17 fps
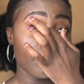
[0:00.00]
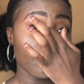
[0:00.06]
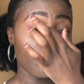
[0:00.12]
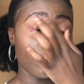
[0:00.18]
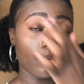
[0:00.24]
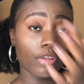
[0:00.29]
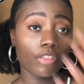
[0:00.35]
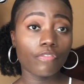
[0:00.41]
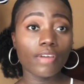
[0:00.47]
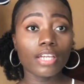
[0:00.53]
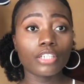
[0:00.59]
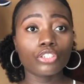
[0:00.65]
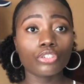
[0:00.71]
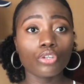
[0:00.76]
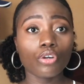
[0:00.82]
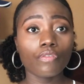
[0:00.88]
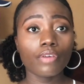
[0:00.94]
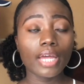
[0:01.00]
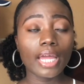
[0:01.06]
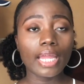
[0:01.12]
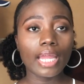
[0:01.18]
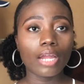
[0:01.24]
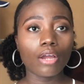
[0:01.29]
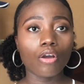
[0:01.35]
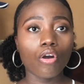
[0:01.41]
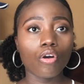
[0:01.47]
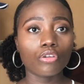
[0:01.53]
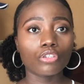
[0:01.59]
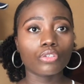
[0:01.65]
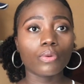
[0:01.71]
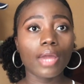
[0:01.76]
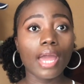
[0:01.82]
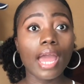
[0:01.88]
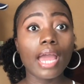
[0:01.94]
But with Fashion Nova, I also
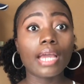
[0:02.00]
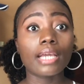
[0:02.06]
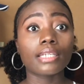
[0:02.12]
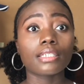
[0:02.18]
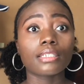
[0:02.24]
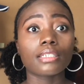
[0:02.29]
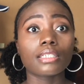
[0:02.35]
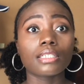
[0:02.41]
had